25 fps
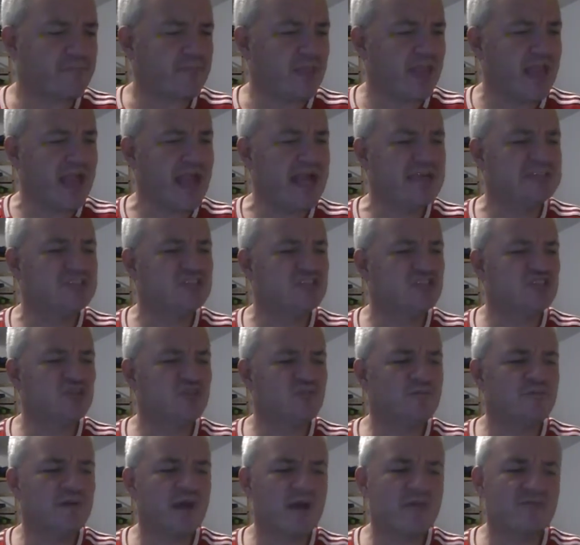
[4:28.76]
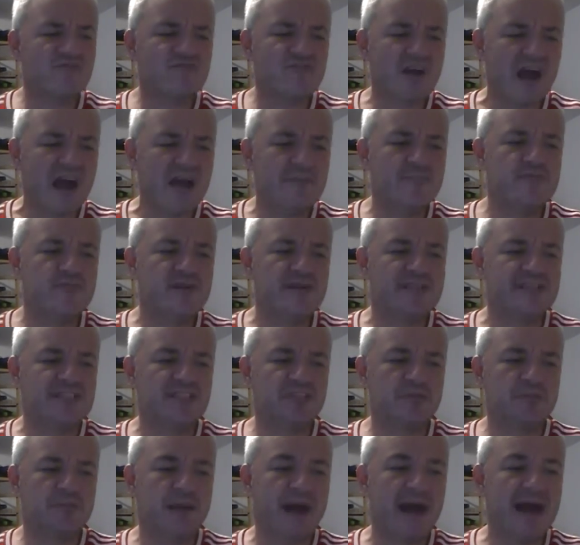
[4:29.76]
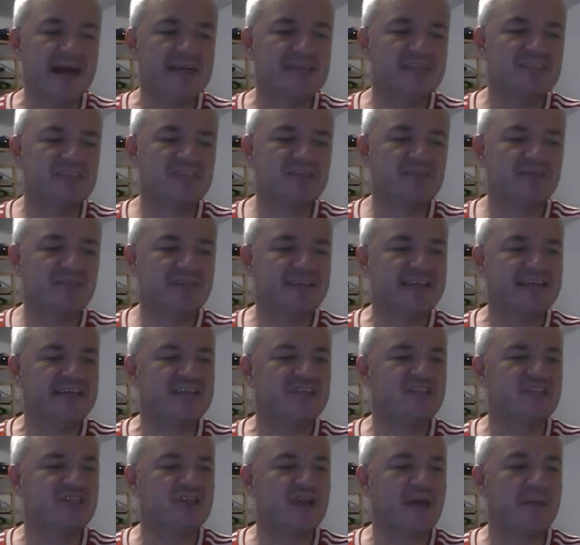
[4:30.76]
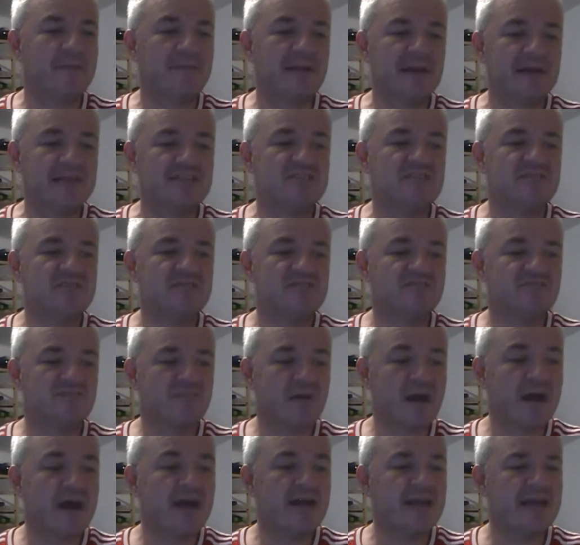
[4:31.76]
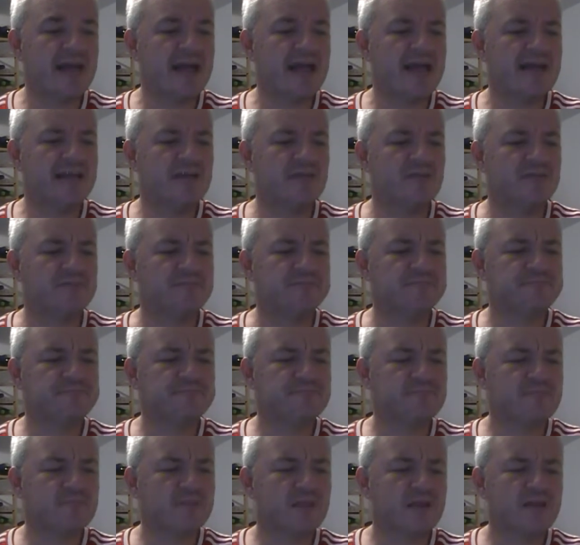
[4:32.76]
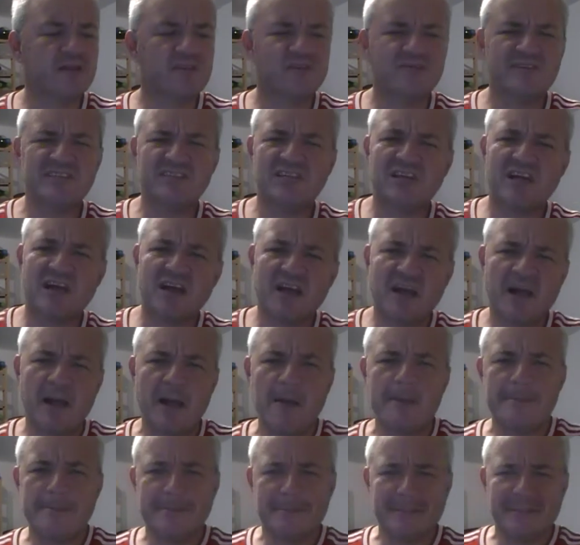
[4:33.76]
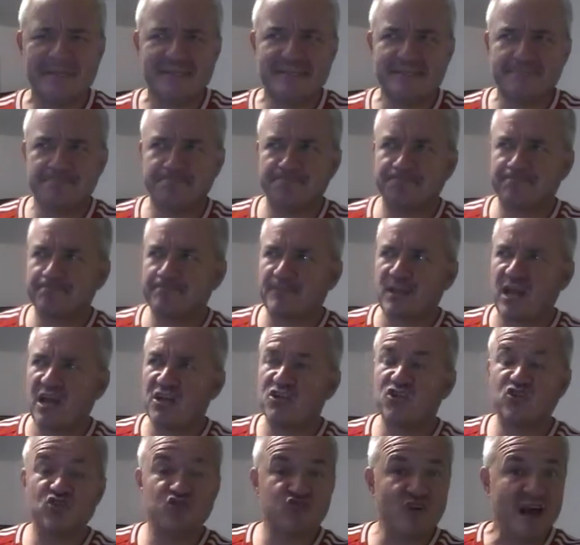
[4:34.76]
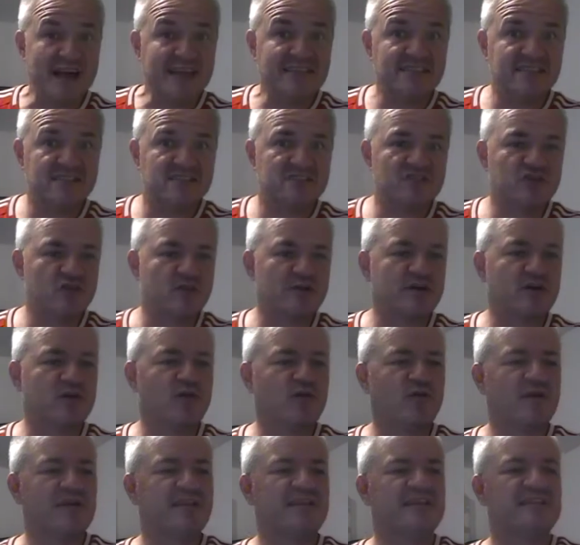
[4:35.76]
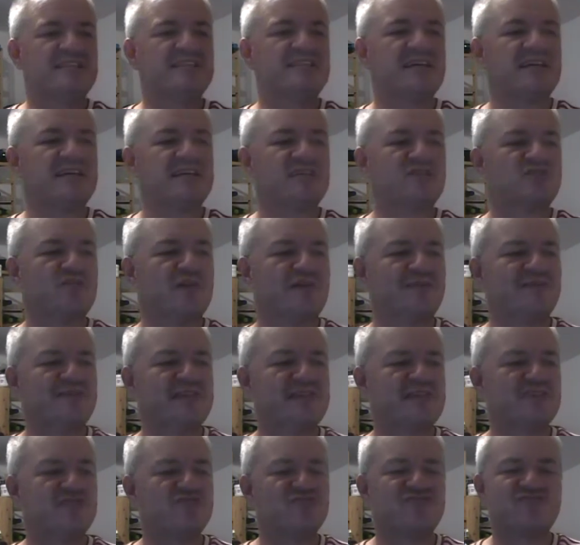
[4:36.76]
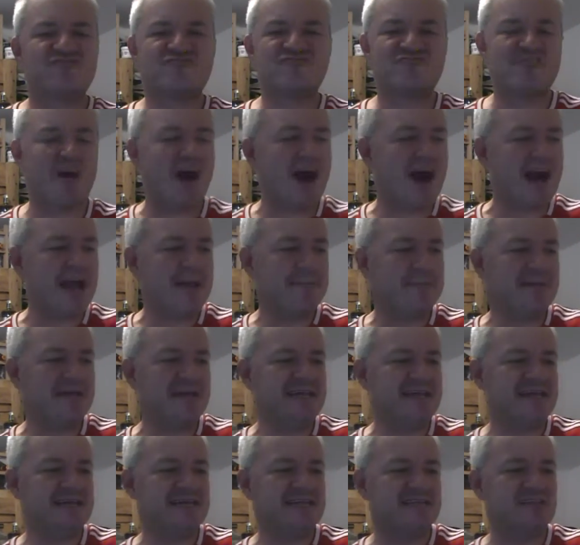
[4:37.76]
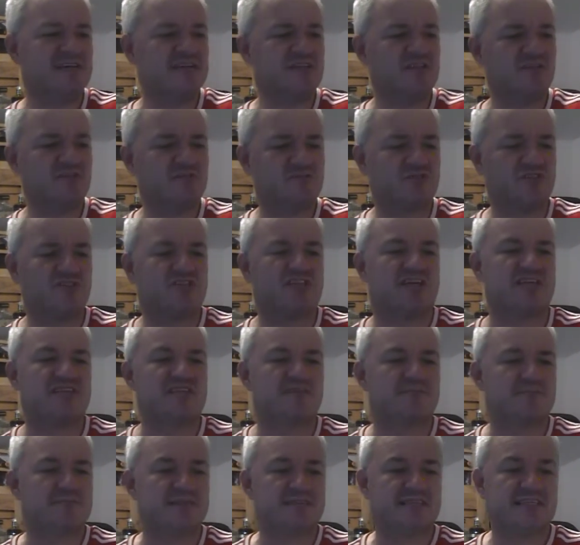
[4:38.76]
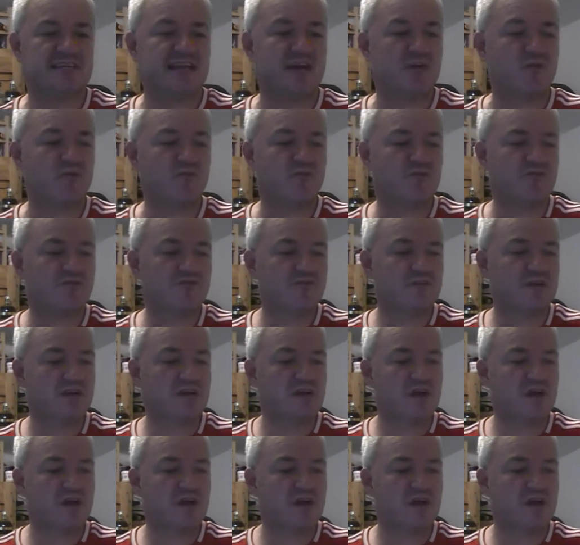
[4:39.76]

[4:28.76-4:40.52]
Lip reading: And some rye bread spice to finish. A pleasant rye ale. There is a trend, shall we call it, these days, to have these rye beers. I don't understand it myself.